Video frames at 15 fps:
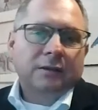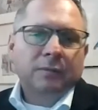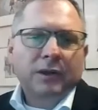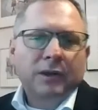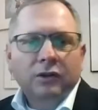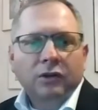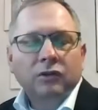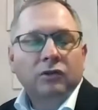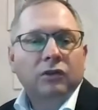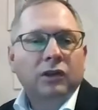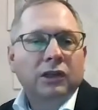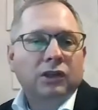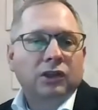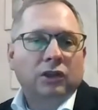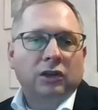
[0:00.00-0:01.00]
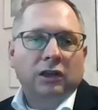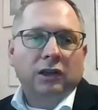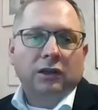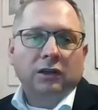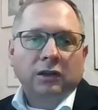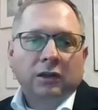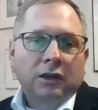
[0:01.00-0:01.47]
a bit
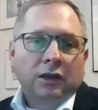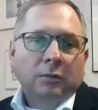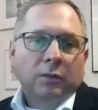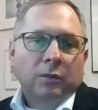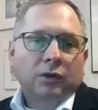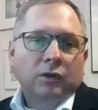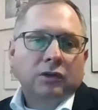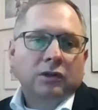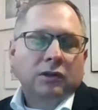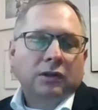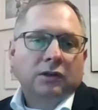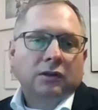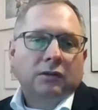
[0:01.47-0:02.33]
contradicting, because